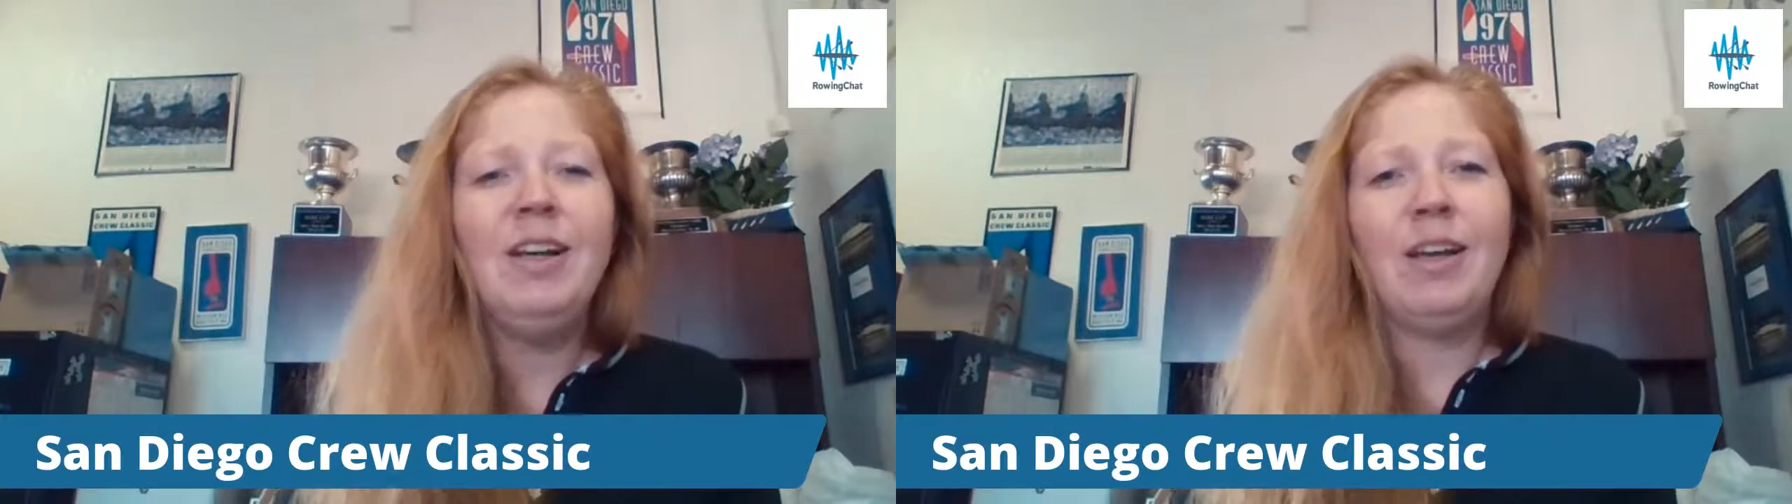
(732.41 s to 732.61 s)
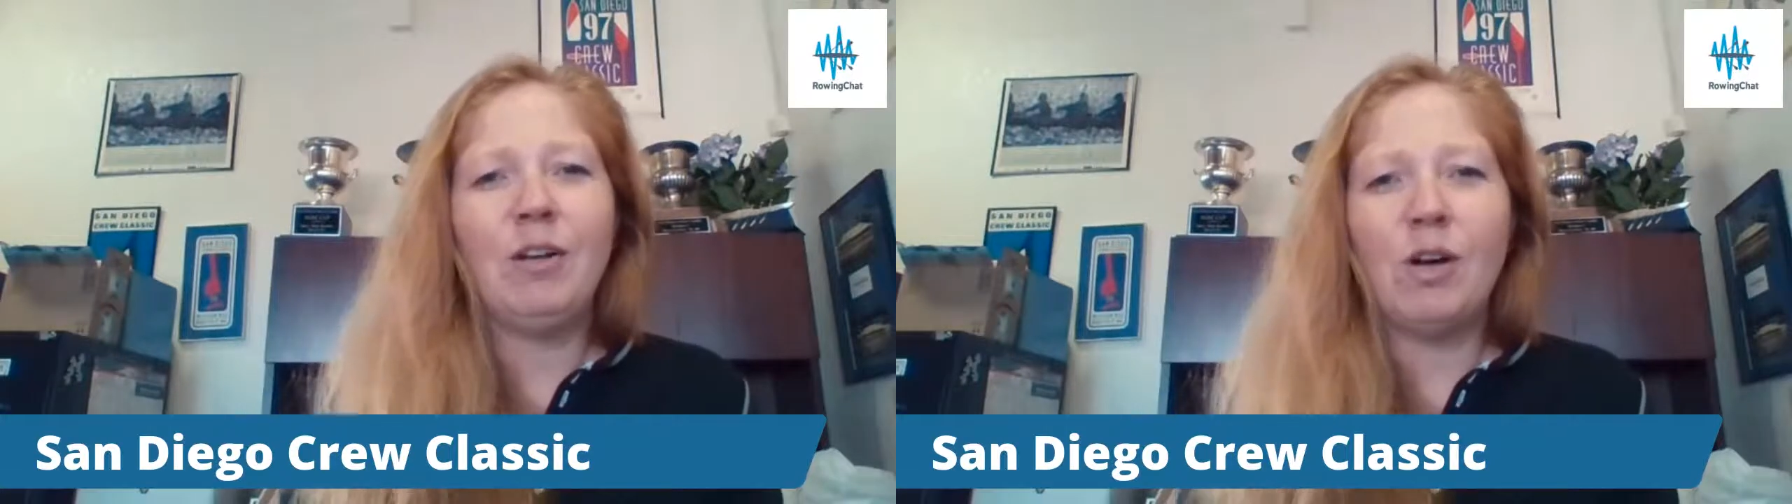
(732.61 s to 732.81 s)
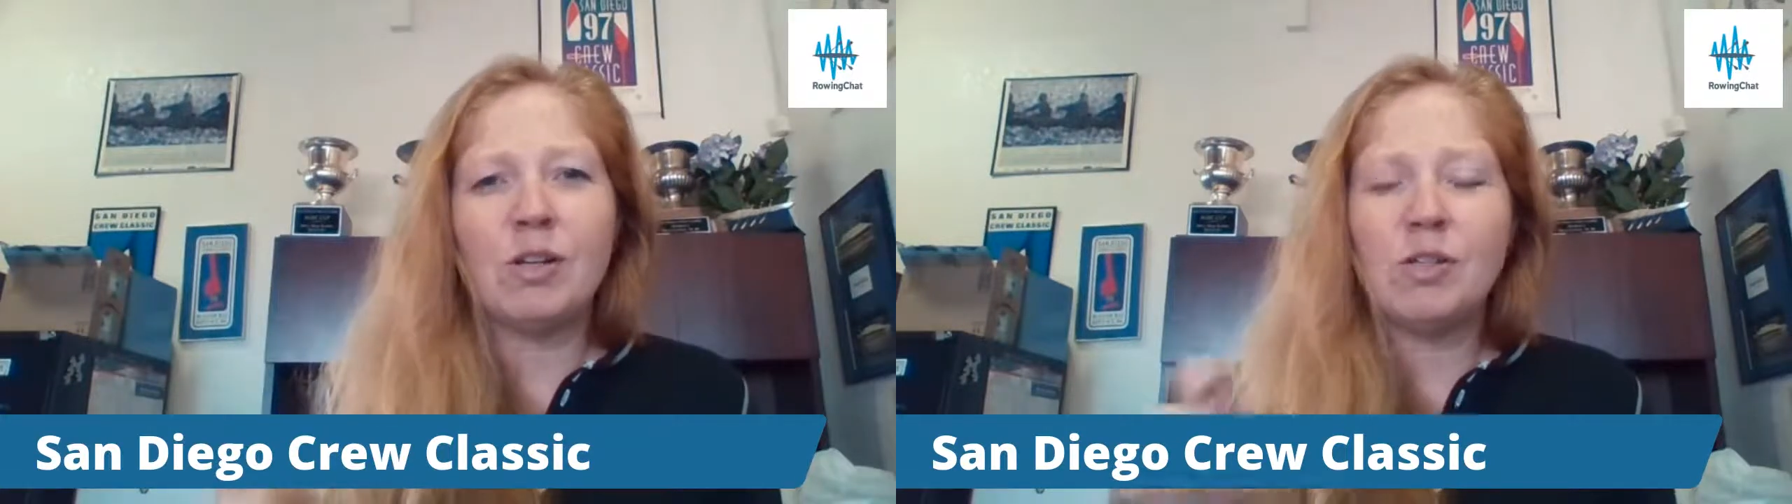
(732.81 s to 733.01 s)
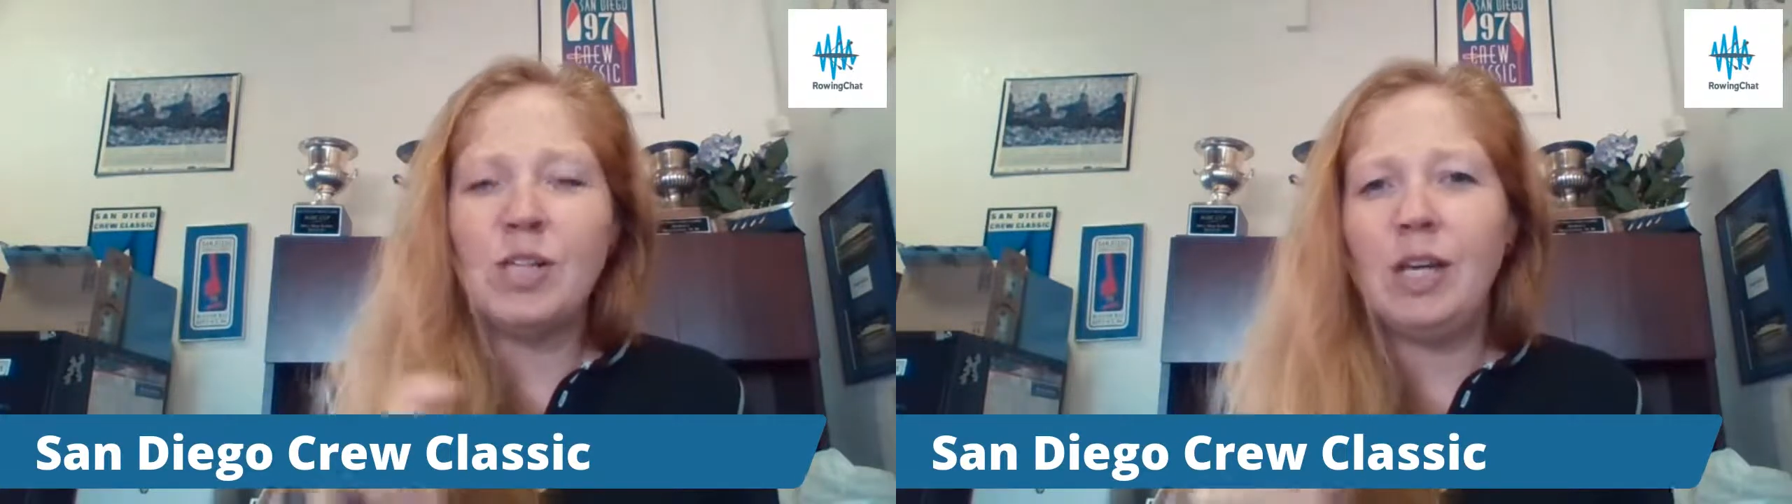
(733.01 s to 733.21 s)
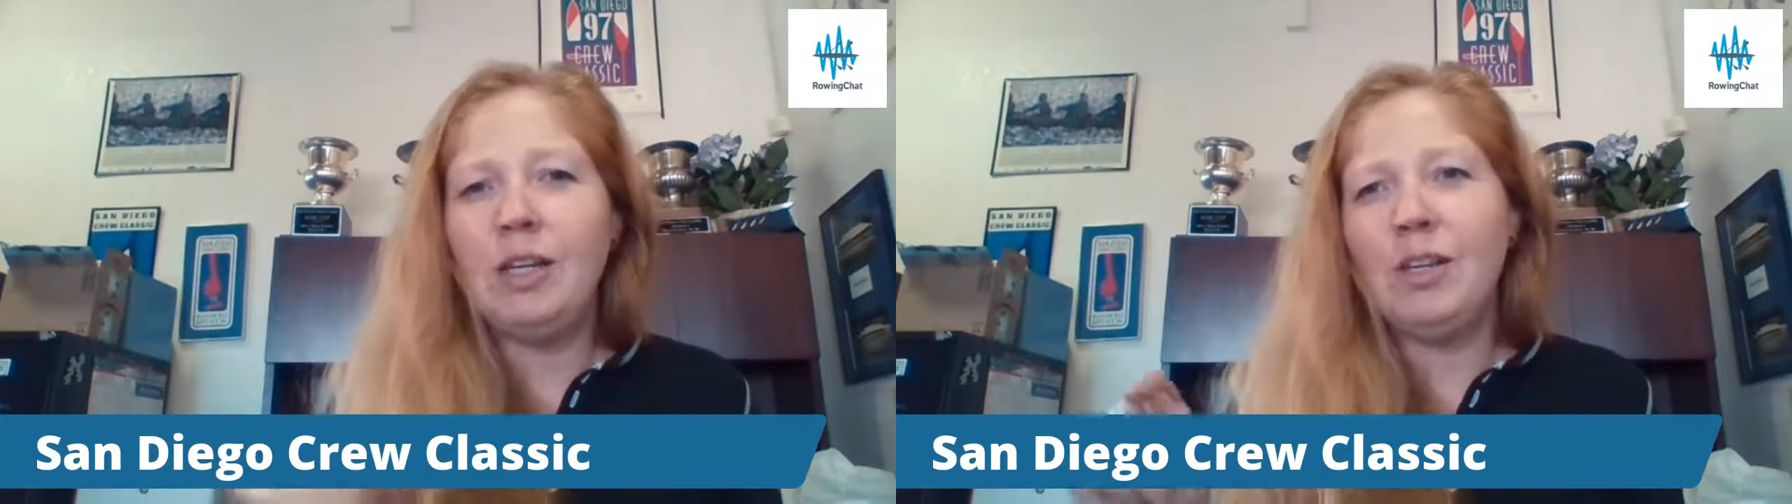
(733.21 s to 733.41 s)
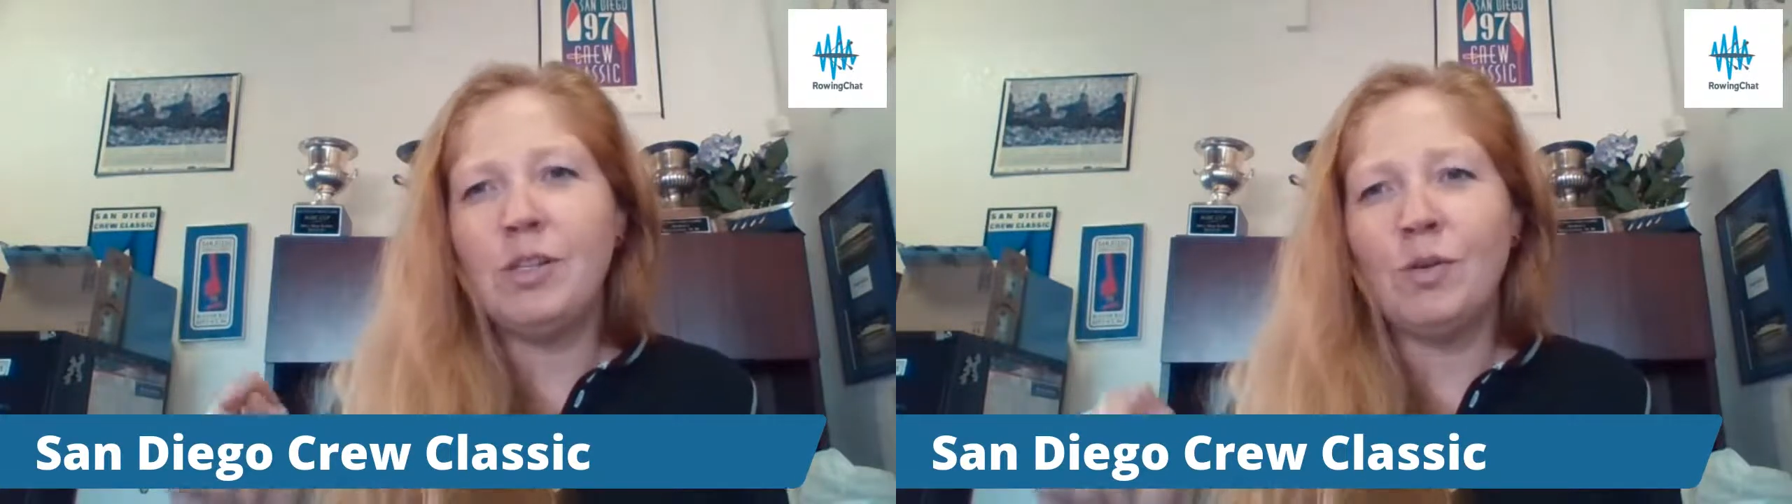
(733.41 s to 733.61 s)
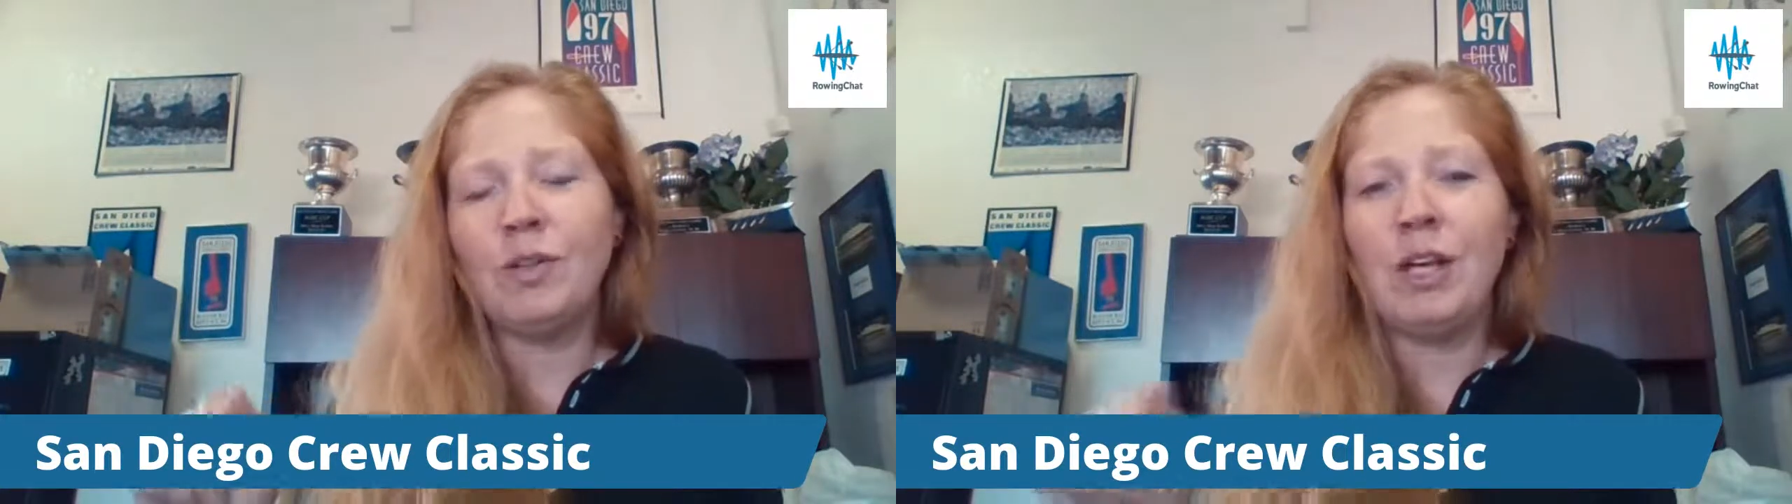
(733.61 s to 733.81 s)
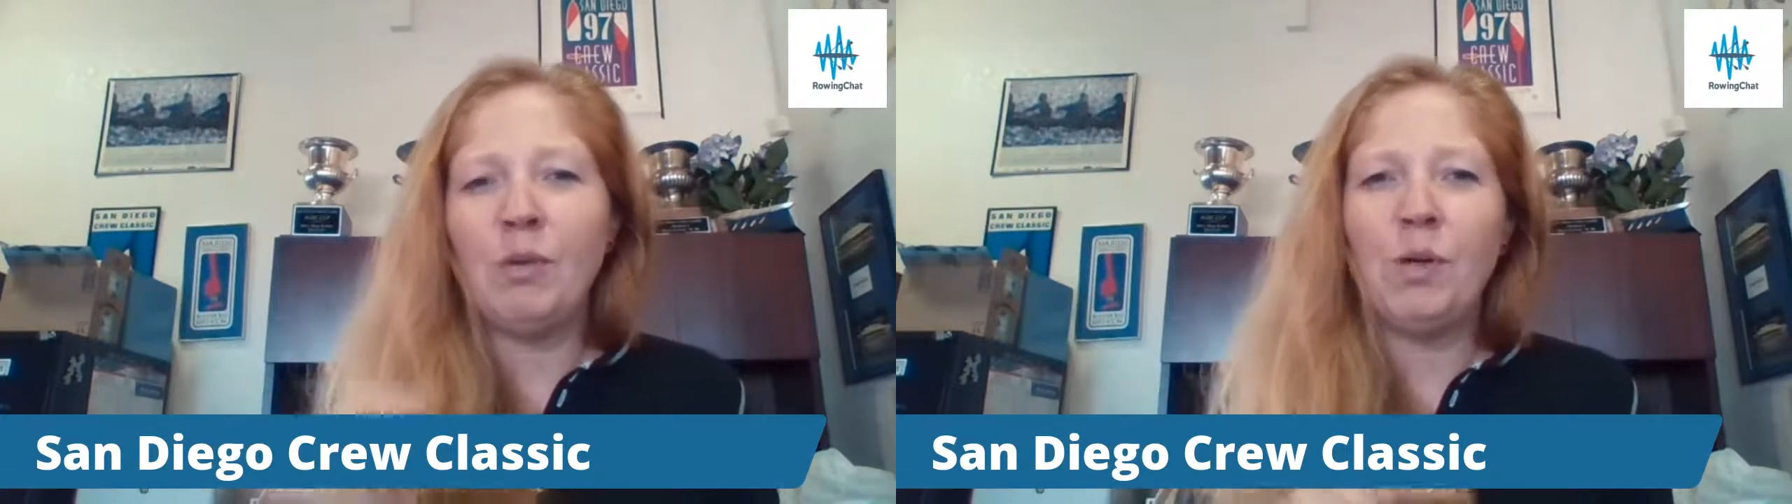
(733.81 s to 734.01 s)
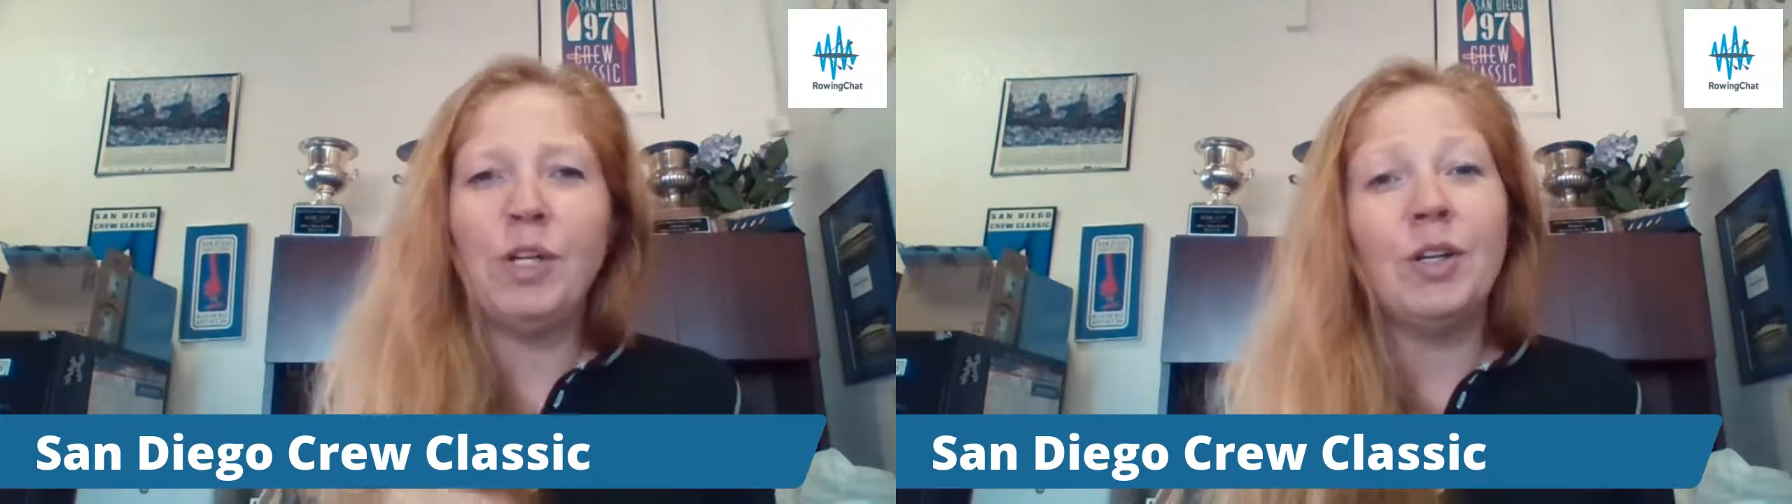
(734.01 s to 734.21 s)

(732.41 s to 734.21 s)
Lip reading: It'll also take you to a link where